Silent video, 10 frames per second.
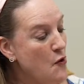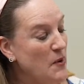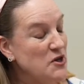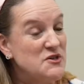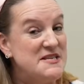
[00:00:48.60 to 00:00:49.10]

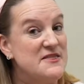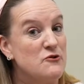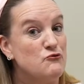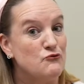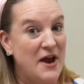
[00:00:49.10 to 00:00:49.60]
when you see
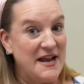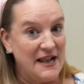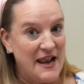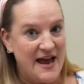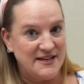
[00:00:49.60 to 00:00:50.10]
the red
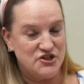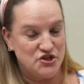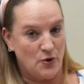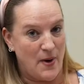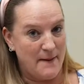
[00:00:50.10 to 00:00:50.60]
light
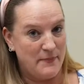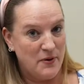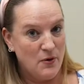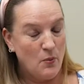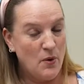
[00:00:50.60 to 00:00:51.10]
show
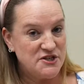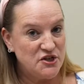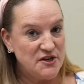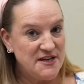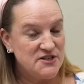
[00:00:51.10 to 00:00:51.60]
up? What do
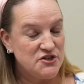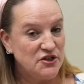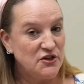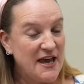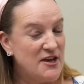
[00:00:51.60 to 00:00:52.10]
you need to
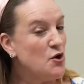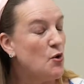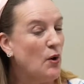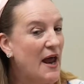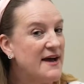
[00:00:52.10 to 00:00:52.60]
do? Can you
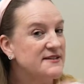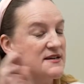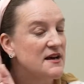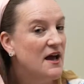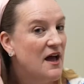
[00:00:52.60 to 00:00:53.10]
call out?
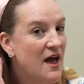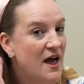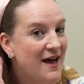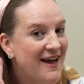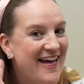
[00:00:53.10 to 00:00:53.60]

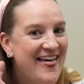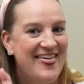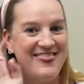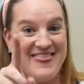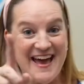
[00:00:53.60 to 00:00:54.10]

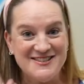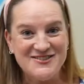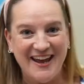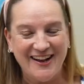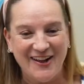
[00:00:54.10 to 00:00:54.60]
That's right,